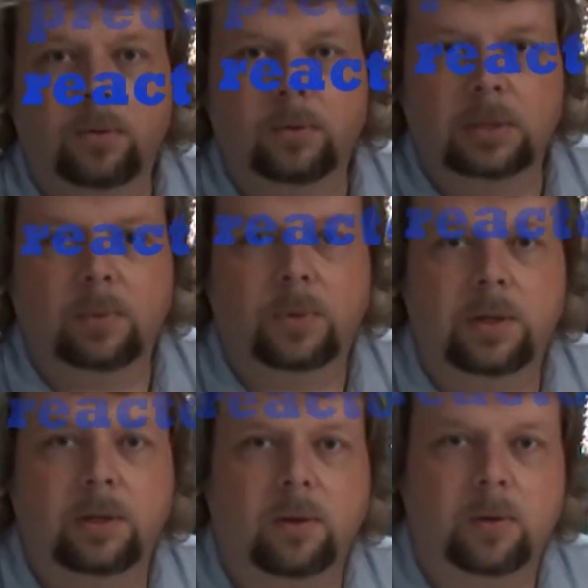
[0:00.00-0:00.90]
and of course I went
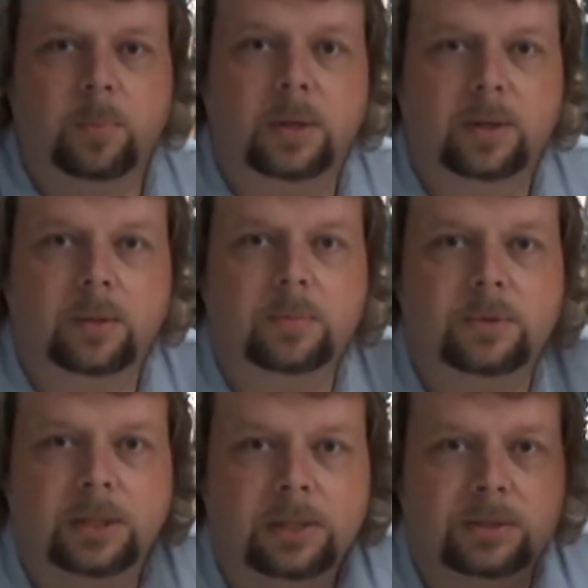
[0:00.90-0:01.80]
into all the pickup
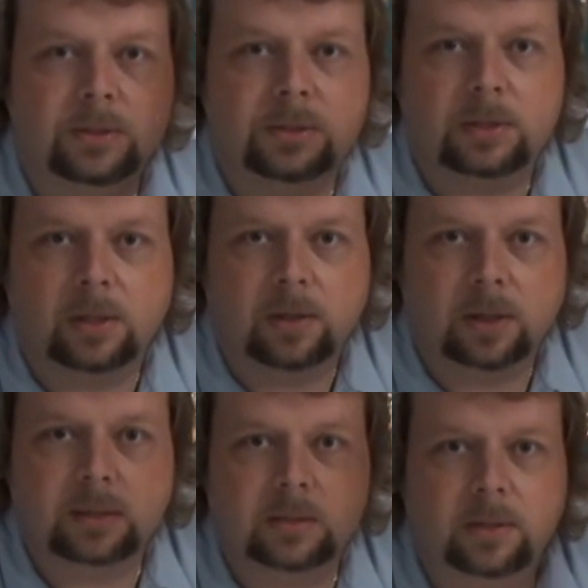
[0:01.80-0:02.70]
changes and all
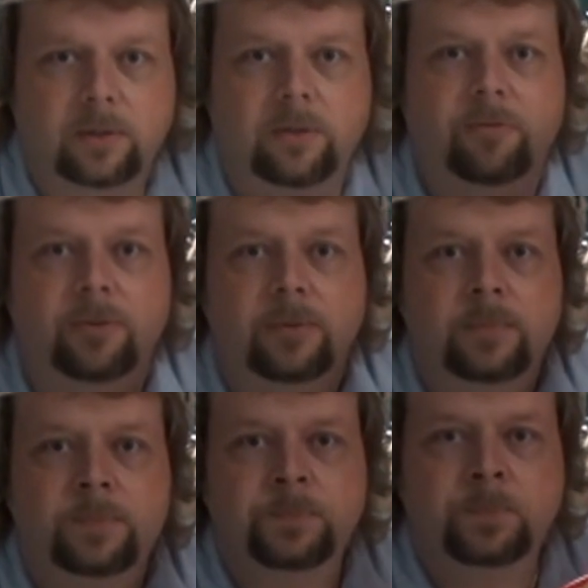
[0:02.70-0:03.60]
that stuff and
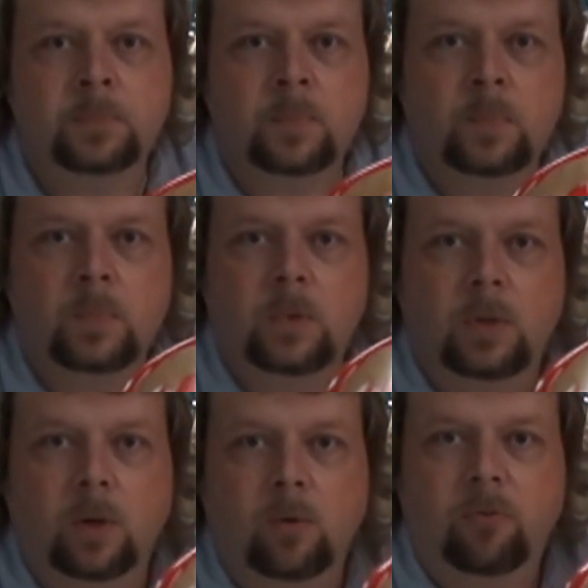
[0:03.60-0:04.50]

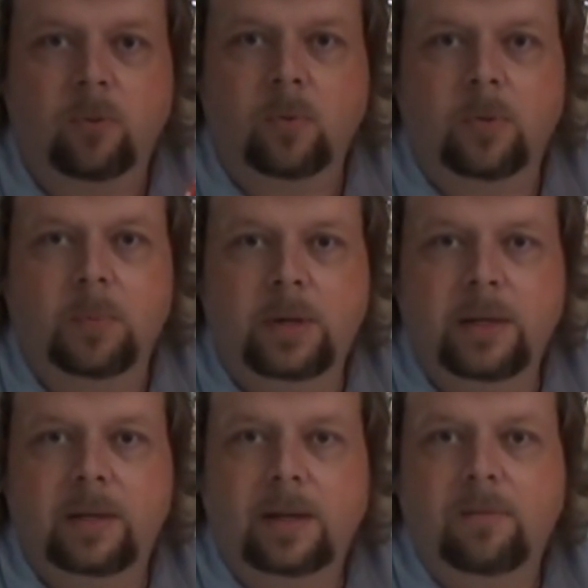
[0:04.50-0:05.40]
you know for the
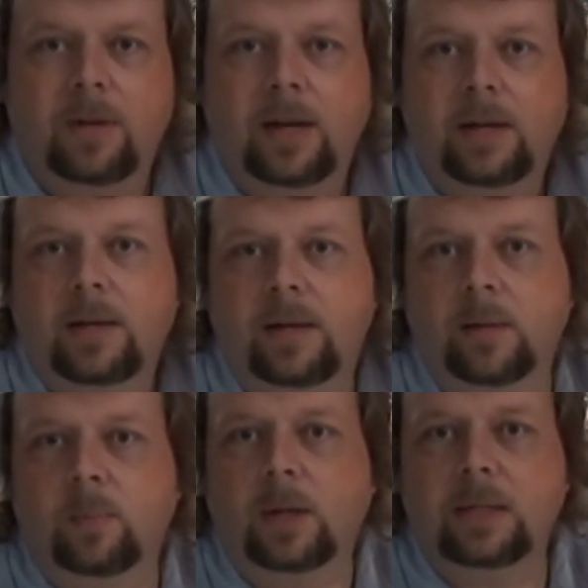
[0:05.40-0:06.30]
money that I've got in it
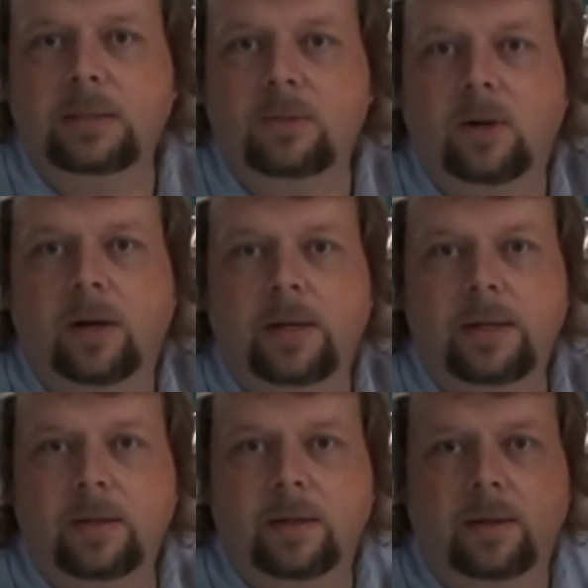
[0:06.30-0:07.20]
it plays
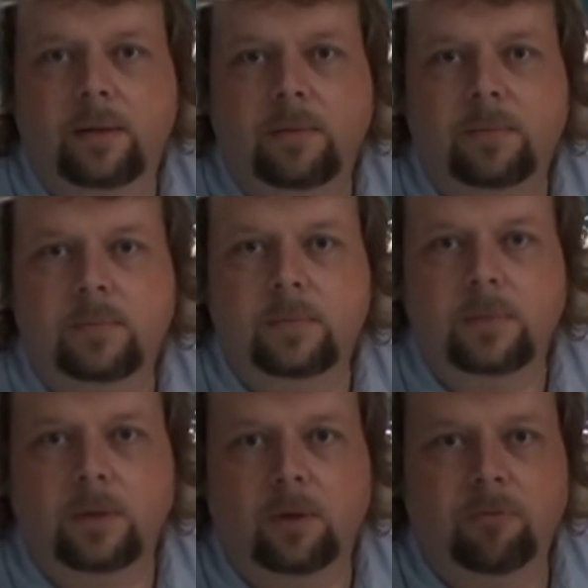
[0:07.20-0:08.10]
great and
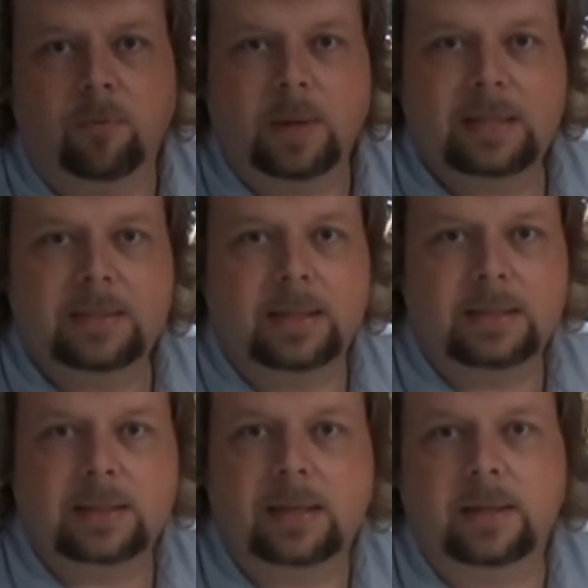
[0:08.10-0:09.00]
you know for my
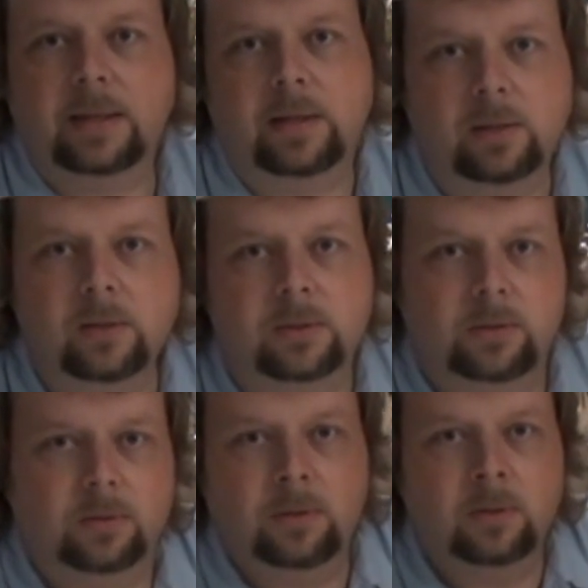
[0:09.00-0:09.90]
taste I think it
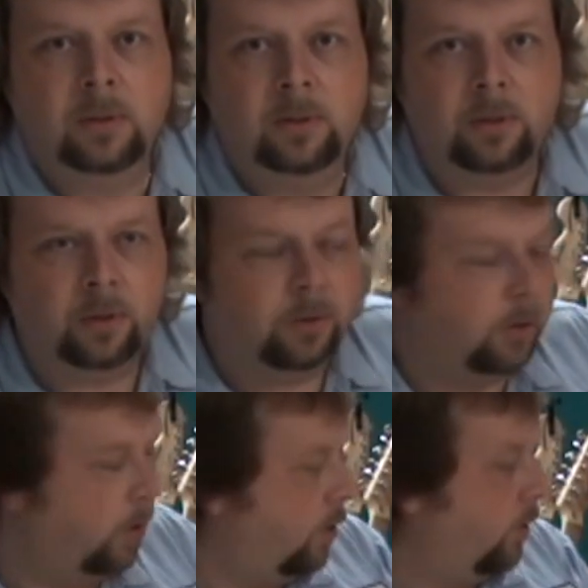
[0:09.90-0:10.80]
looks
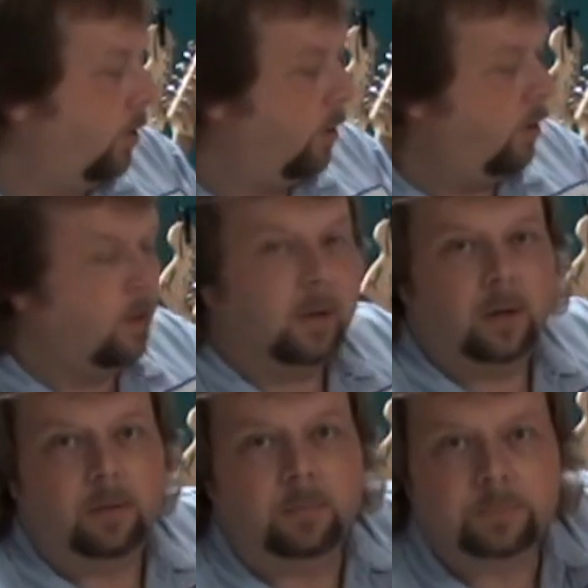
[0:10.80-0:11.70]
good.
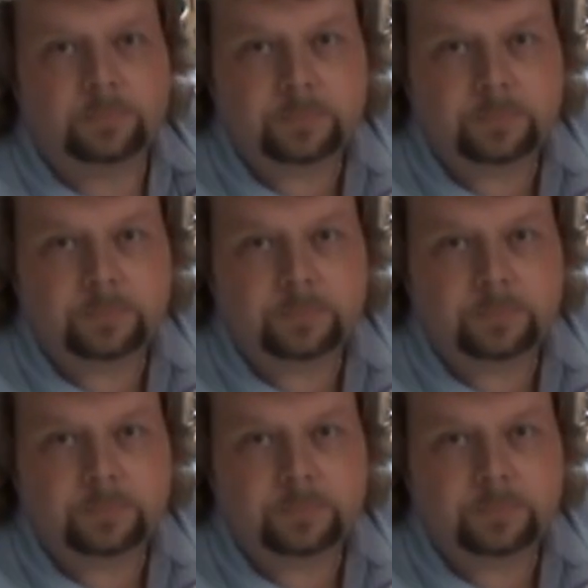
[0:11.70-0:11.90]
Um,